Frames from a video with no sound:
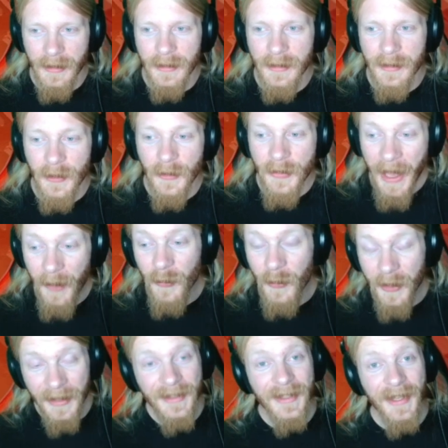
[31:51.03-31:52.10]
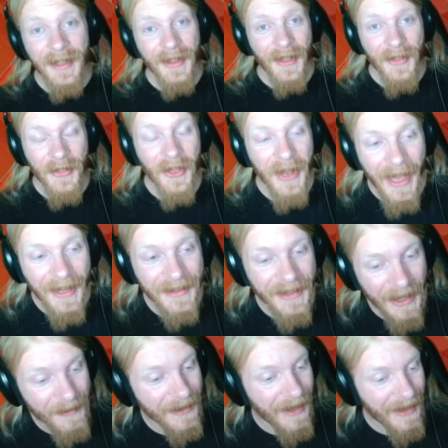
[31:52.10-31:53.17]
So that was the last
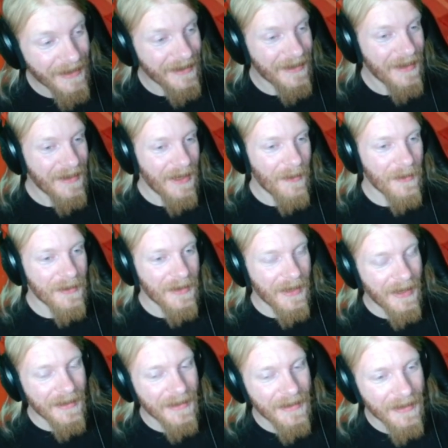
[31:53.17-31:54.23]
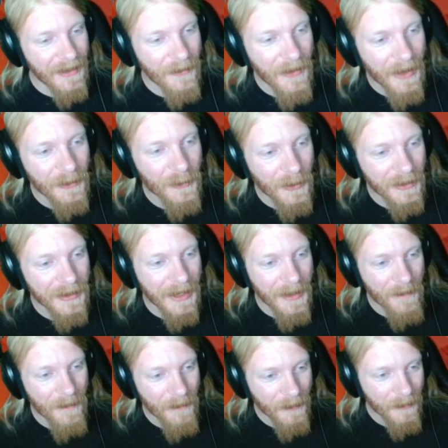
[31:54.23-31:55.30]
game, guys. That was the last round 1
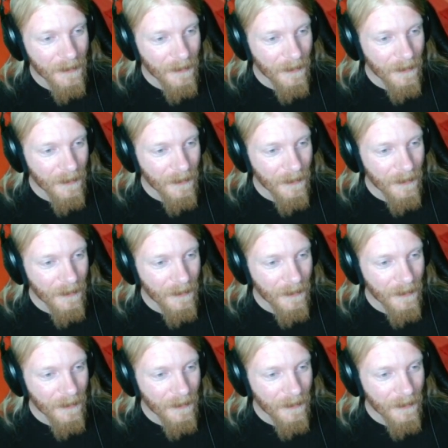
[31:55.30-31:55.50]
game.